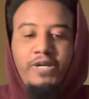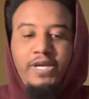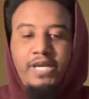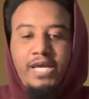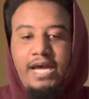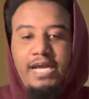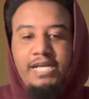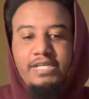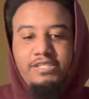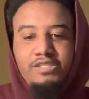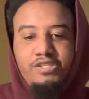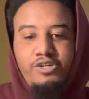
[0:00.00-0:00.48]

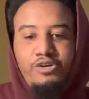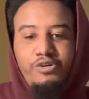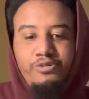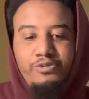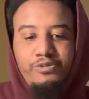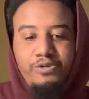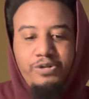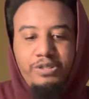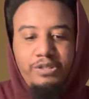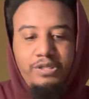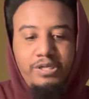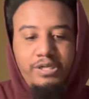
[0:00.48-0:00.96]
guides
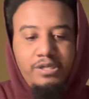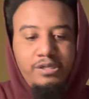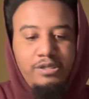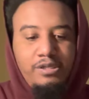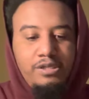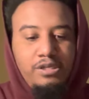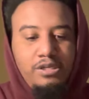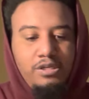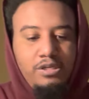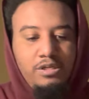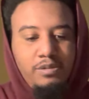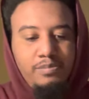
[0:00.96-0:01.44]
currently.
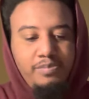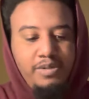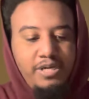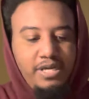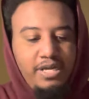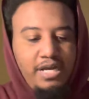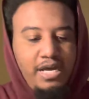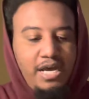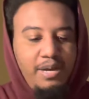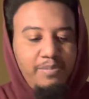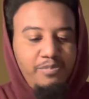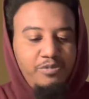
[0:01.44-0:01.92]

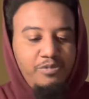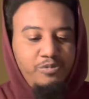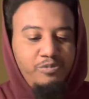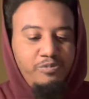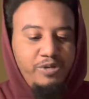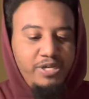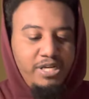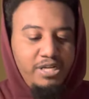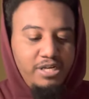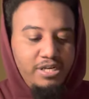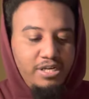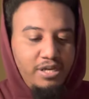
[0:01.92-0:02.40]
But I'm going to
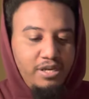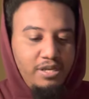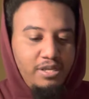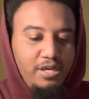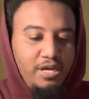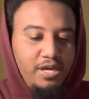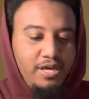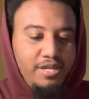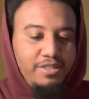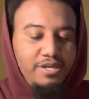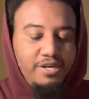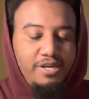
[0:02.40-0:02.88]
read
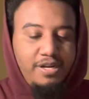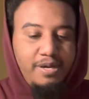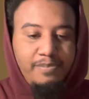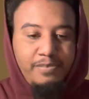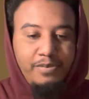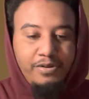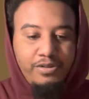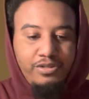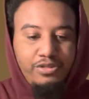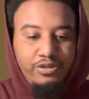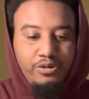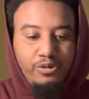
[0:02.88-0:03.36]
the
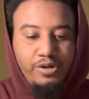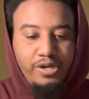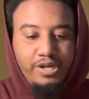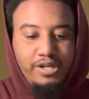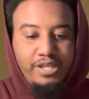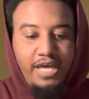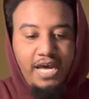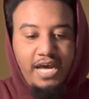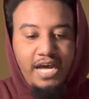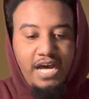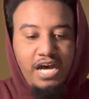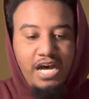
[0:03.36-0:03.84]
number 30,
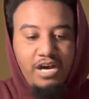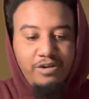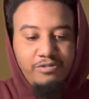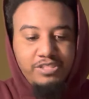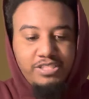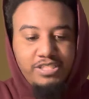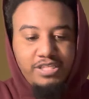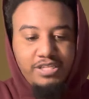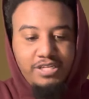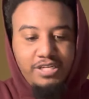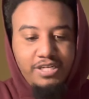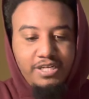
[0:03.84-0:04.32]
the how
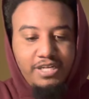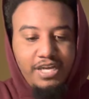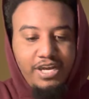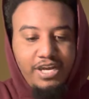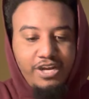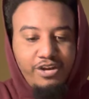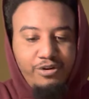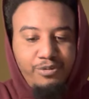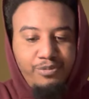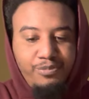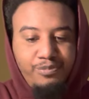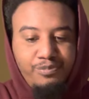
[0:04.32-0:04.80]
is in the
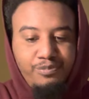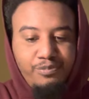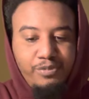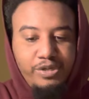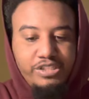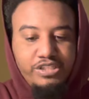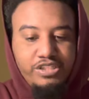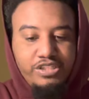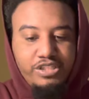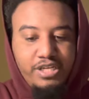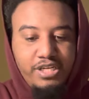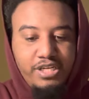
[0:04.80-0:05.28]
now. What has your